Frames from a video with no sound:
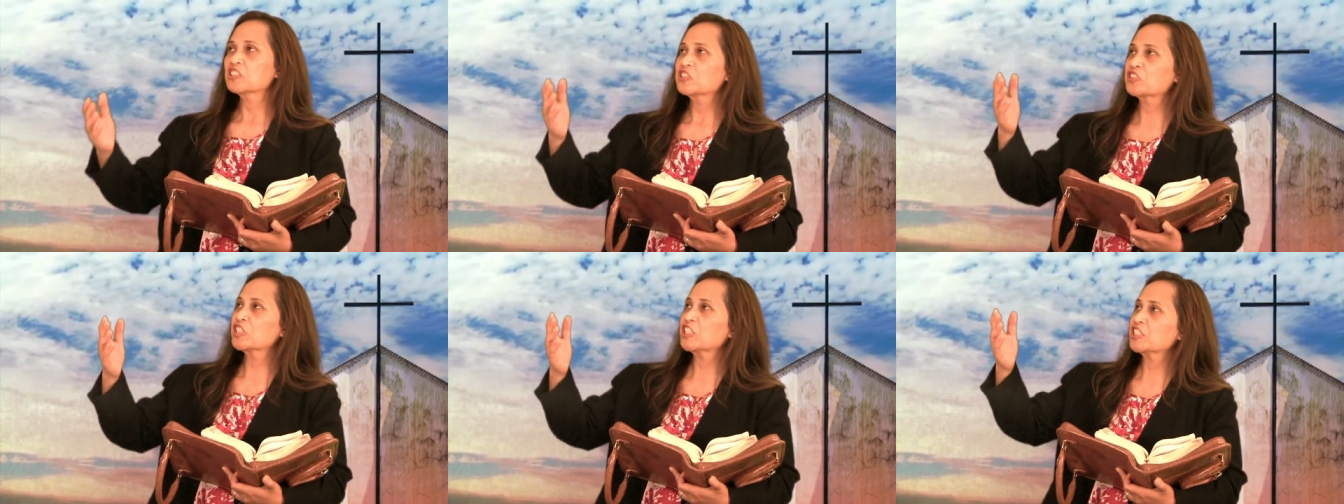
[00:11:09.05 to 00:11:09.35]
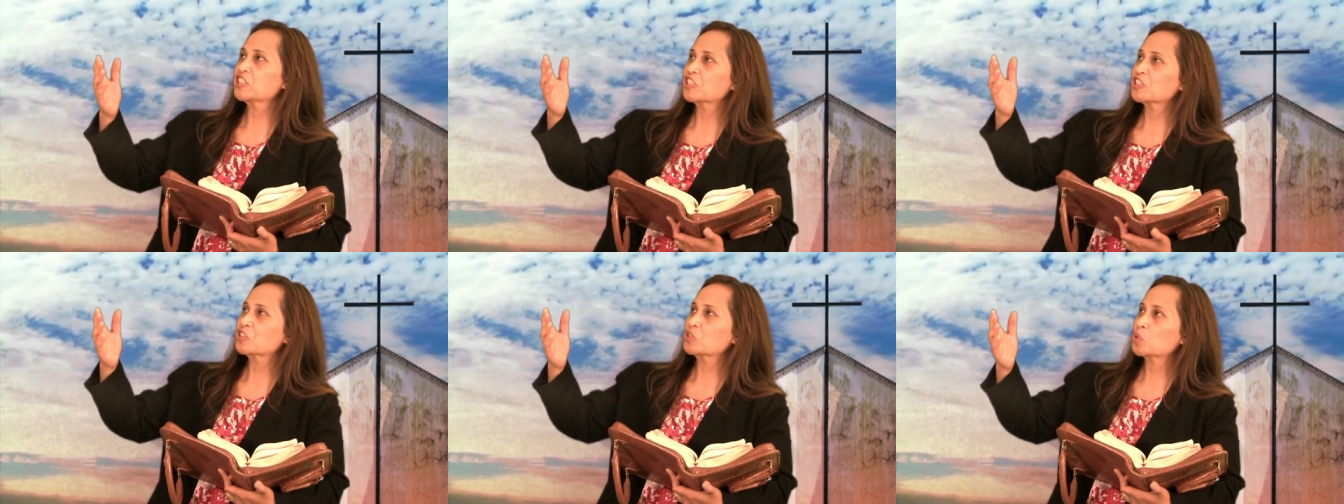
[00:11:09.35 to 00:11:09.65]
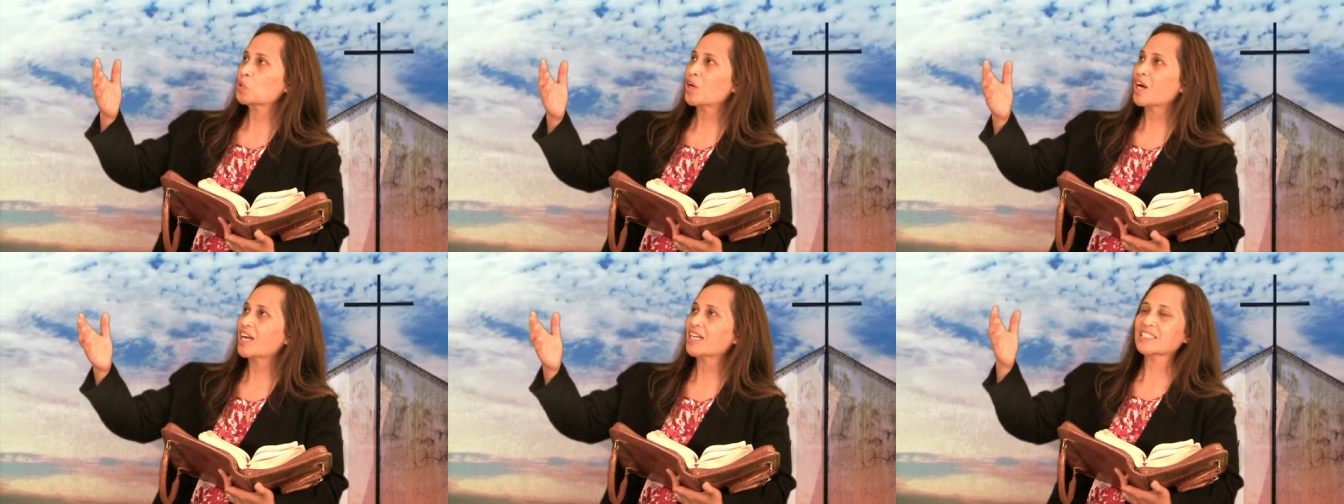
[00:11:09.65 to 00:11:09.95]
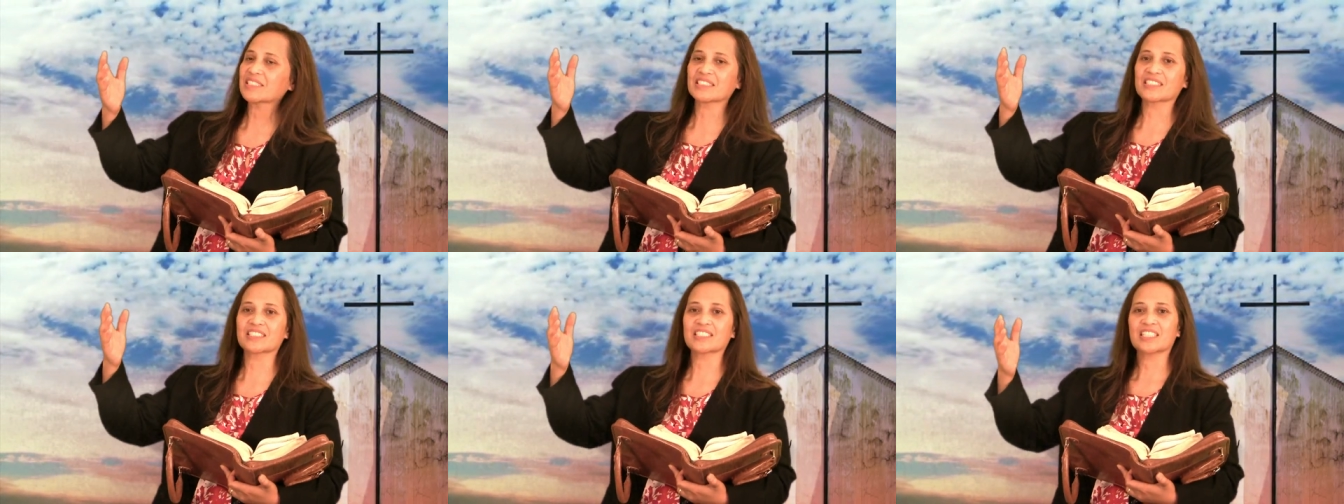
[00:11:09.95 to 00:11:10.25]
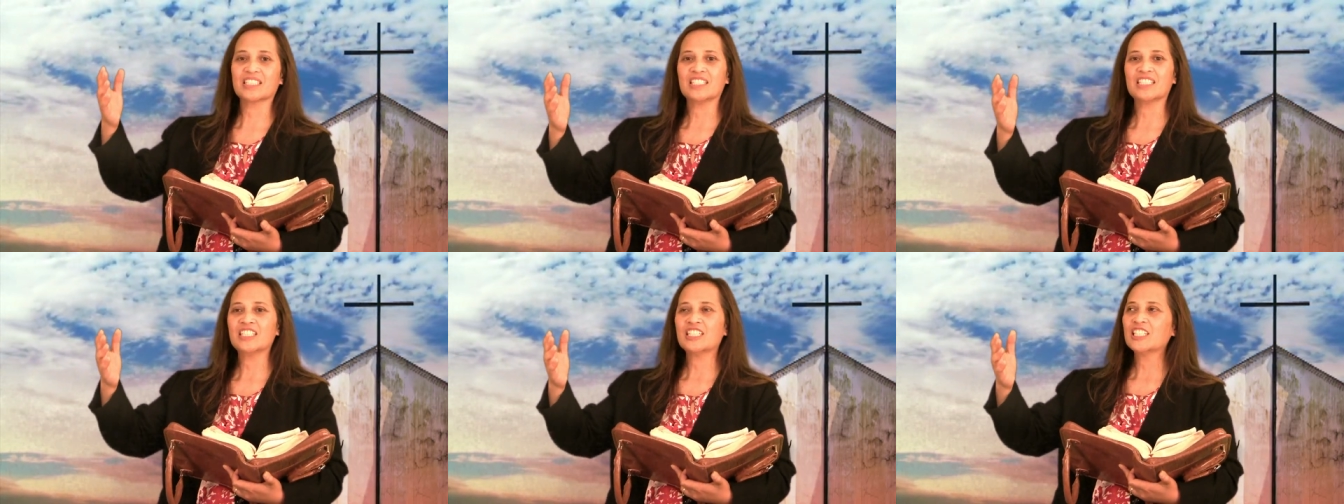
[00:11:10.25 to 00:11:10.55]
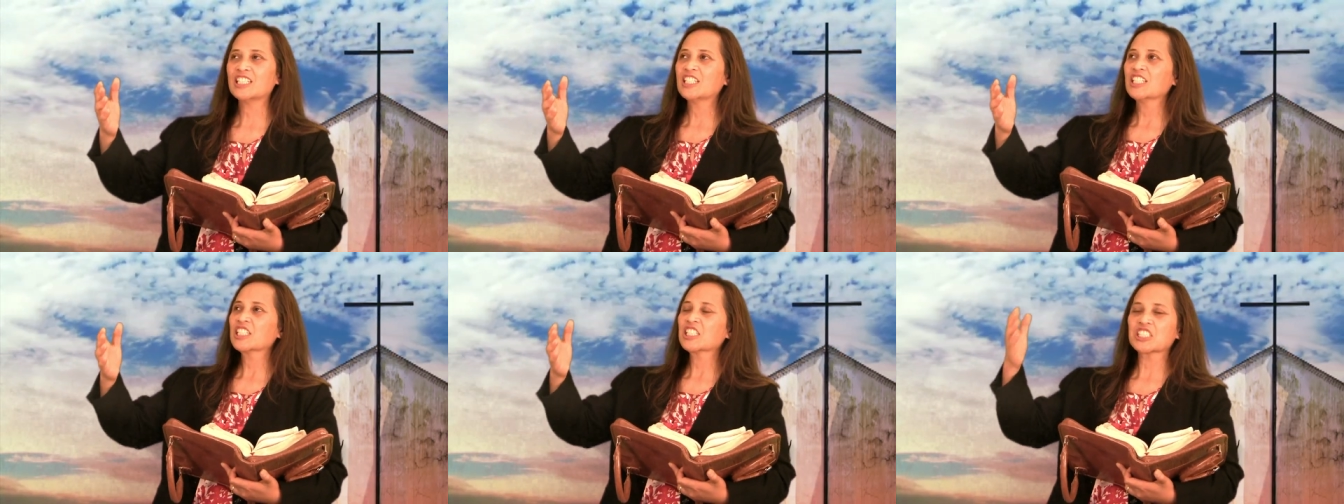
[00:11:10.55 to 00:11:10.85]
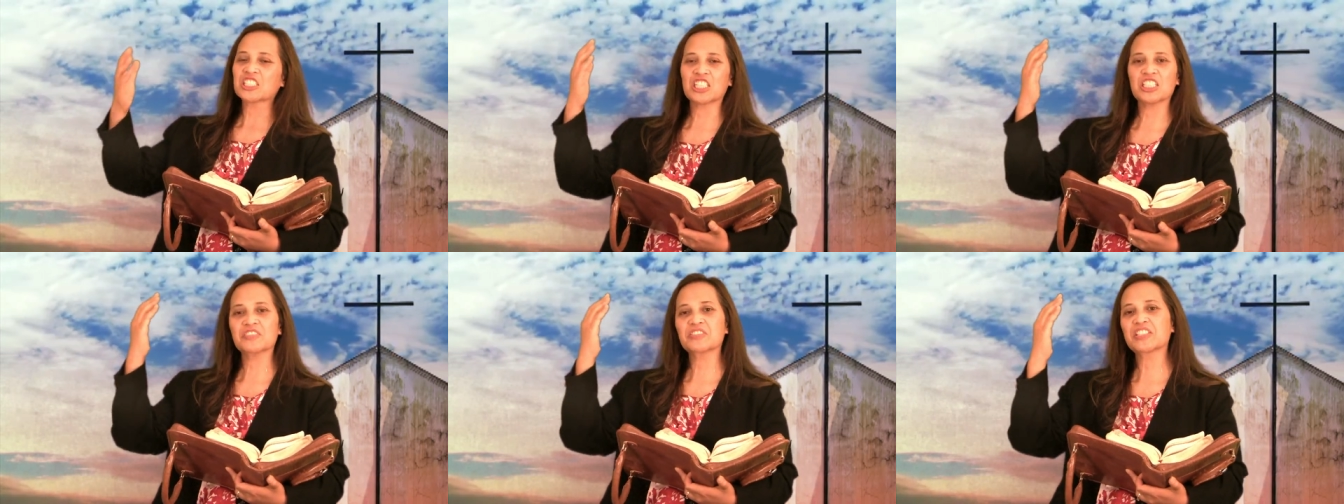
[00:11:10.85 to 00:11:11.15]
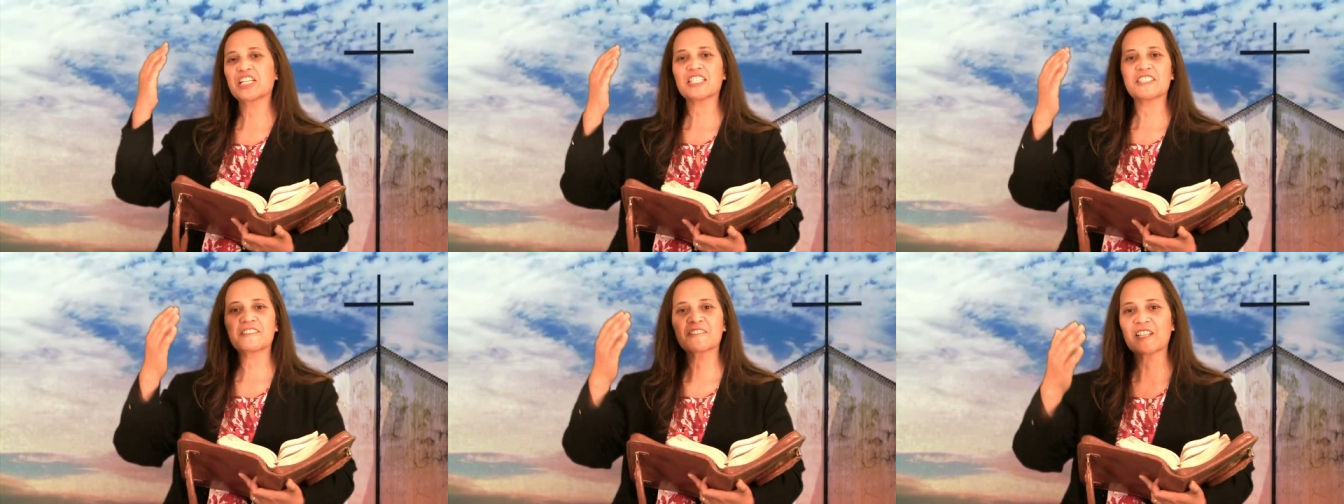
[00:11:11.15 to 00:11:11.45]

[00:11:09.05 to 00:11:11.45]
Jesus Christ gives that